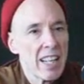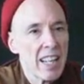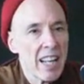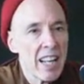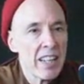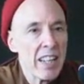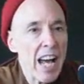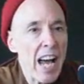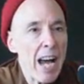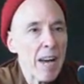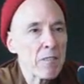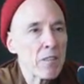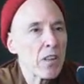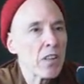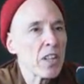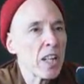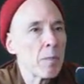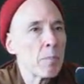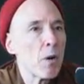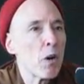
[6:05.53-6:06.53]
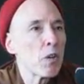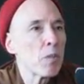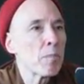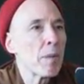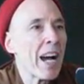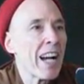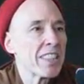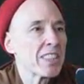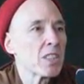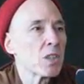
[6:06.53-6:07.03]
And after they both
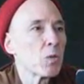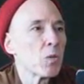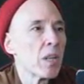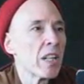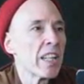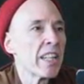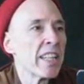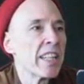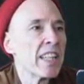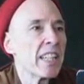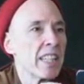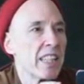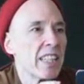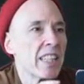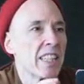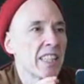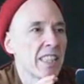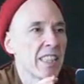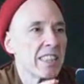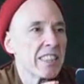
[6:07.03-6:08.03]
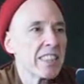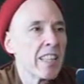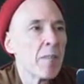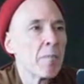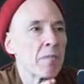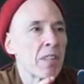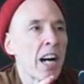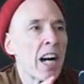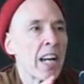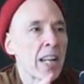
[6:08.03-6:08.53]
passed away,
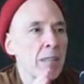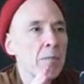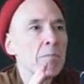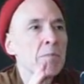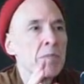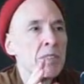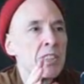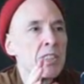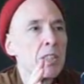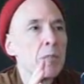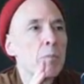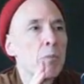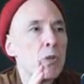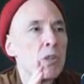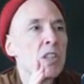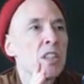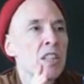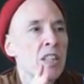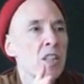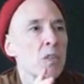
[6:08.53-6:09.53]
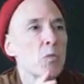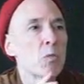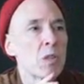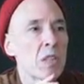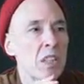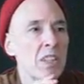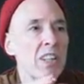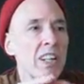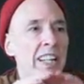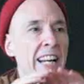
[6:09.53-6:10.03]
sometimes the Buddha would
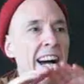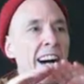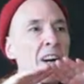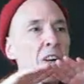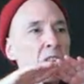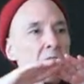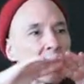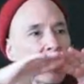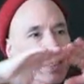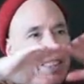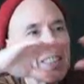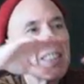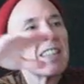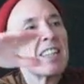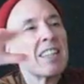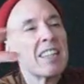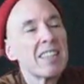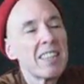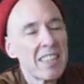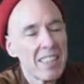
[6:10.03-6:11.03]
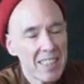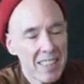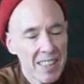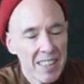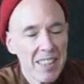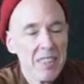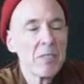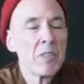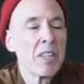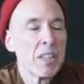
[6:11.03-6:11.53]
look out,
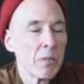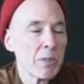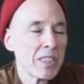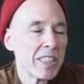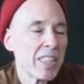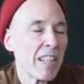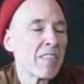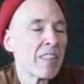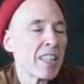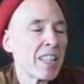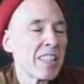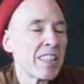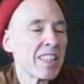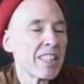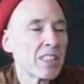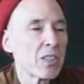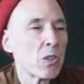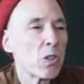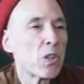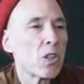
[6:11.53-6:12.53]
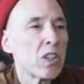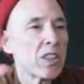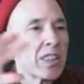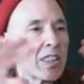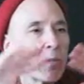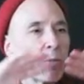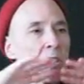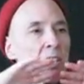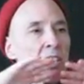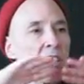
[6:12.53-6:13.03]
when he was giving a discourse,
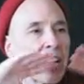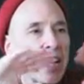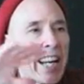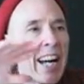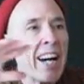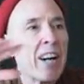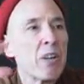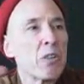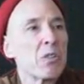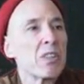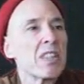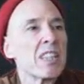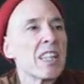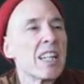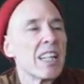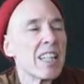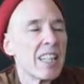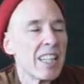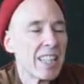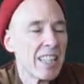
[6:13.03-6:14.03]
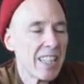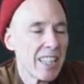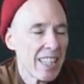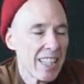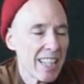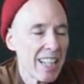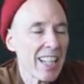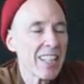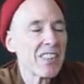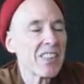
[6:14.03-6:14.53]
he would look out
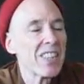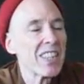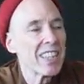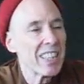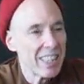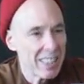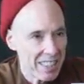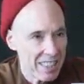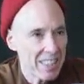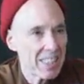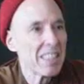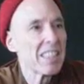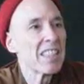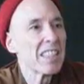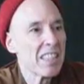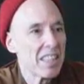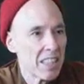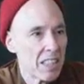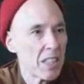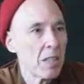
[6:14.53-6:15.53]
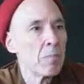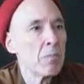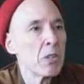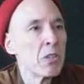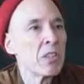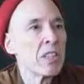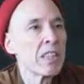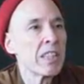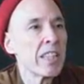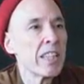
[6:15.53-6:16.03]
at the
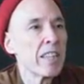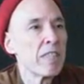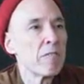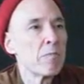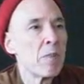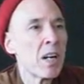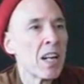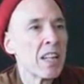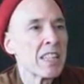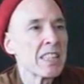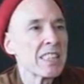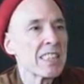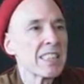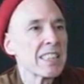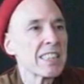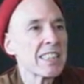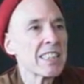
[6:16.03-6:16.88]
community of monks.